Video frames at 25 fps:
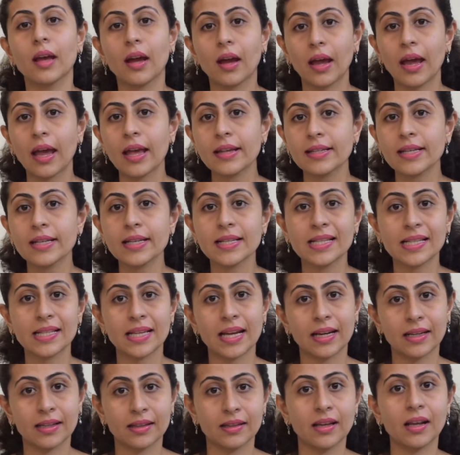as I
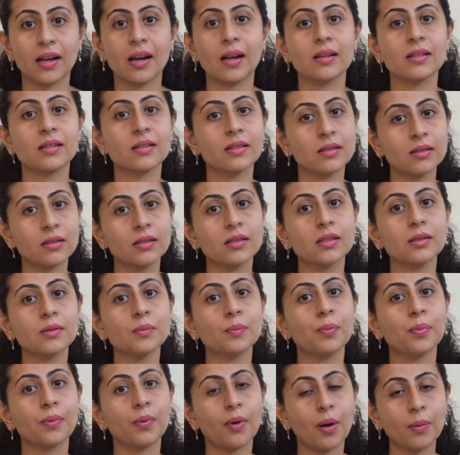said, there are
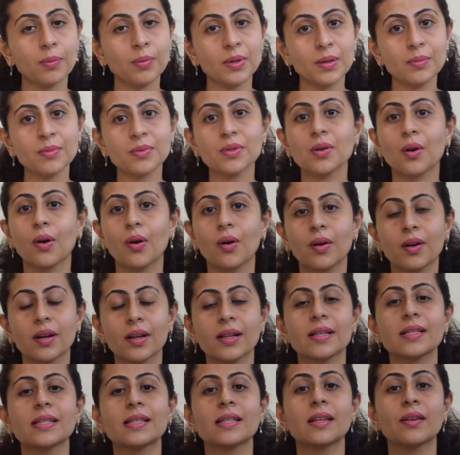certain problems or
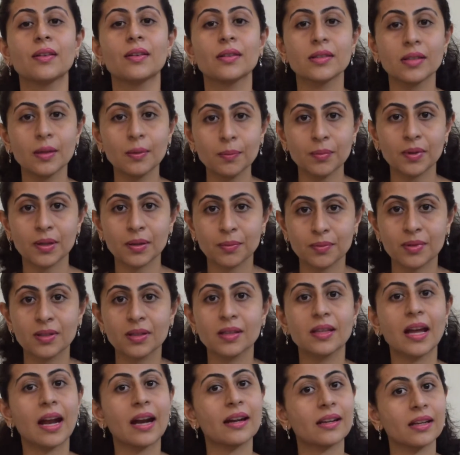else symptoms
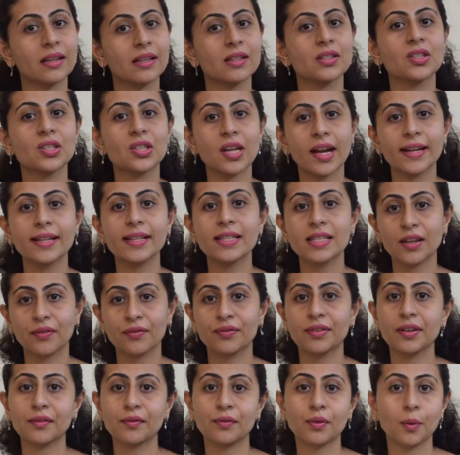that a child
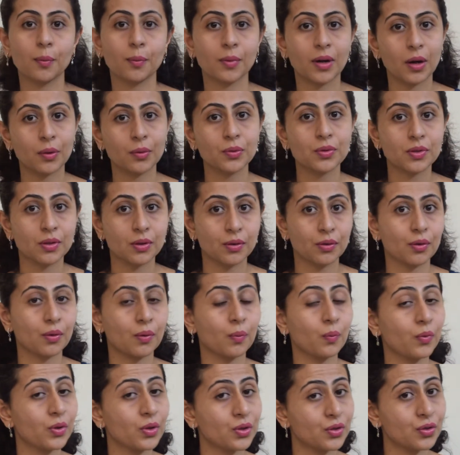suffering from Down
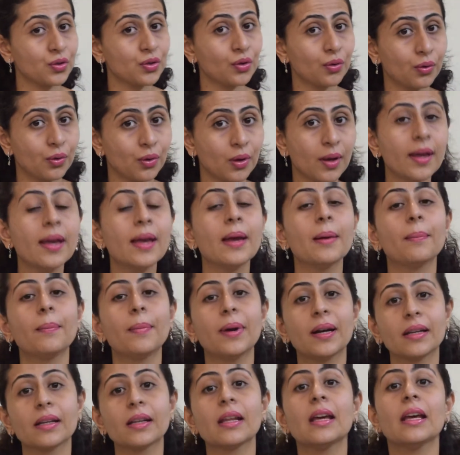syndrome will show.
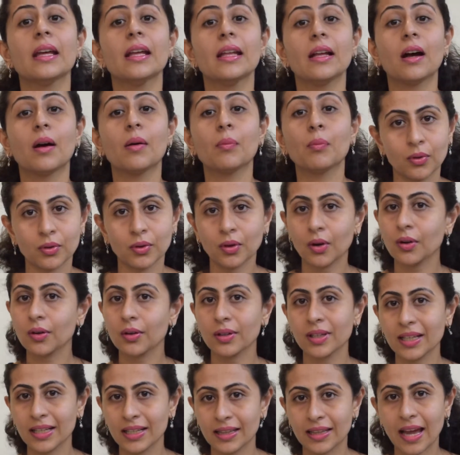But not
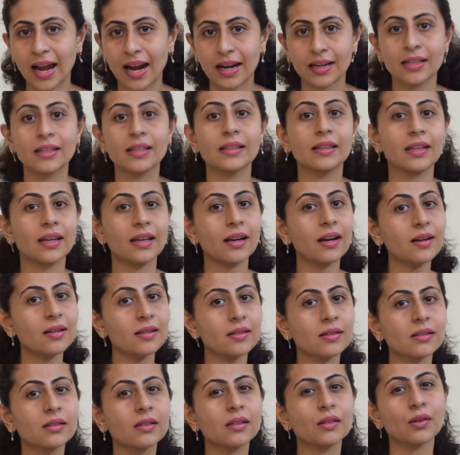only that, there are
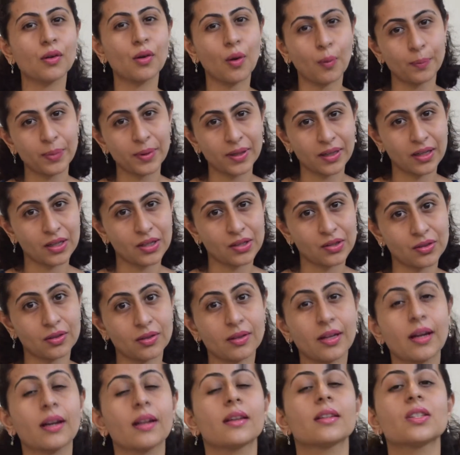certain
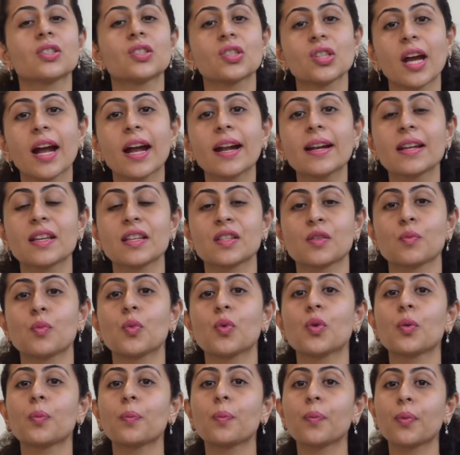complications that a child is
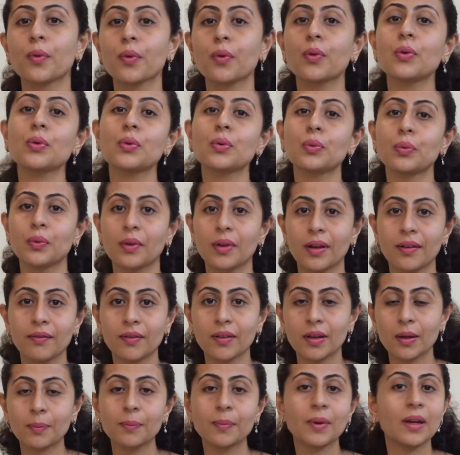more prone to
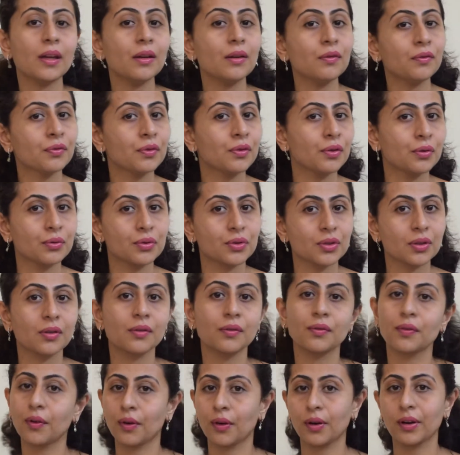develop in future
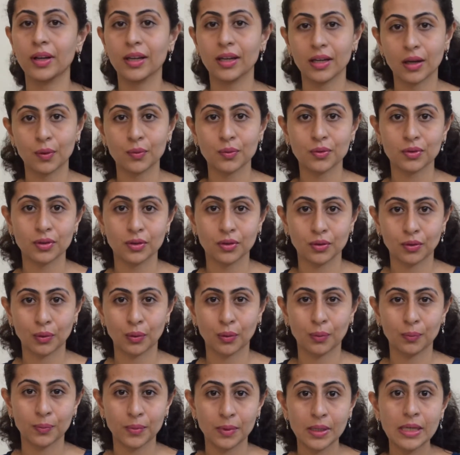following Down
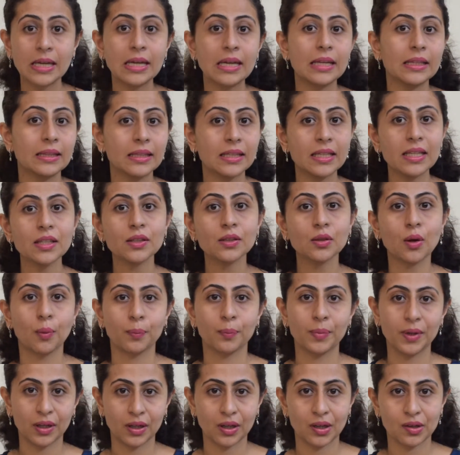syndrome. These
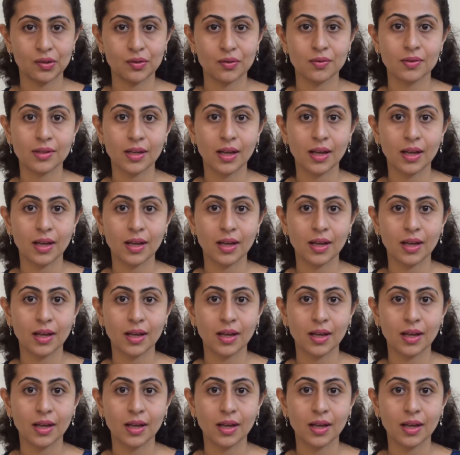complications